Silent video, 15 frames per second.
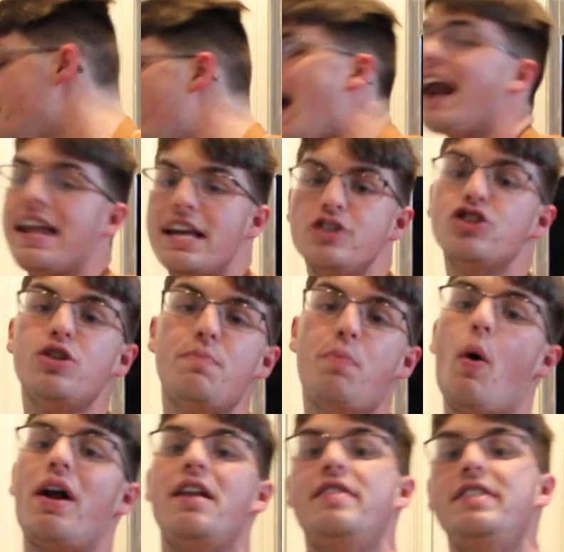that is the
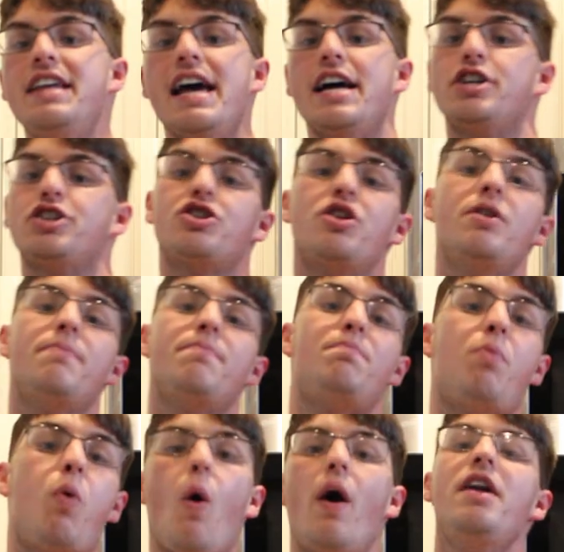point of the dish. The
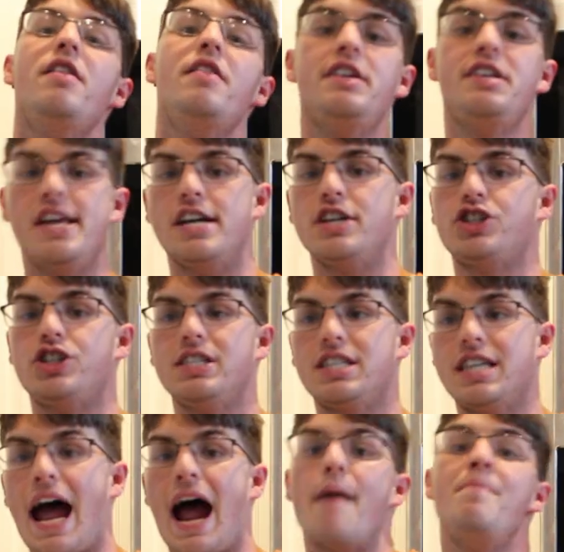point of the dish is
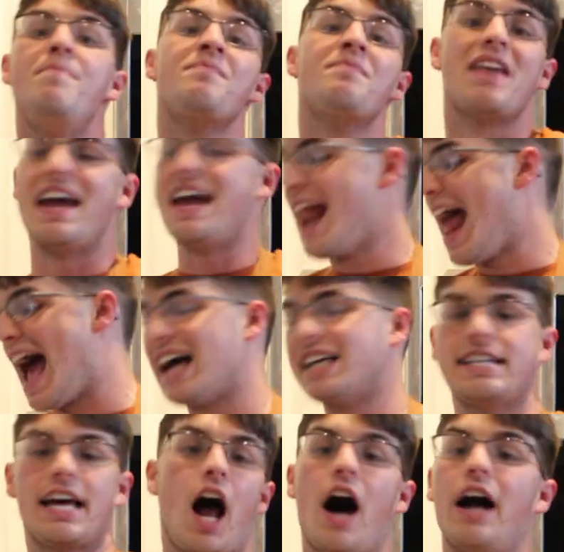that it
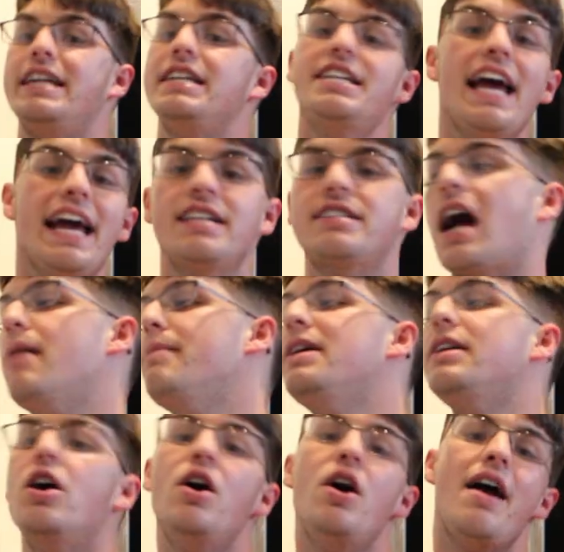has that honey taste. I
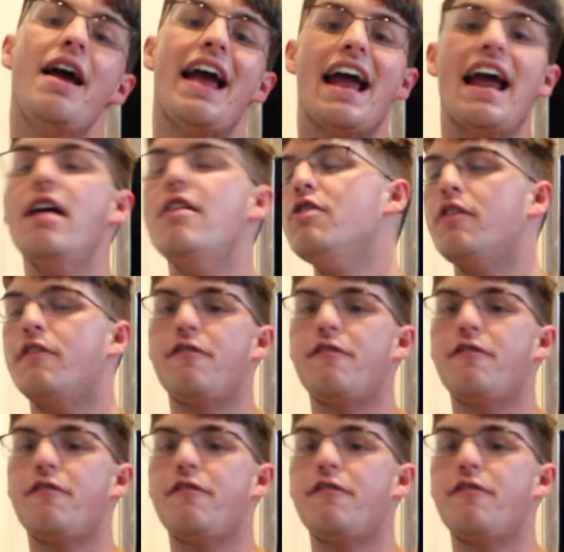mean, in the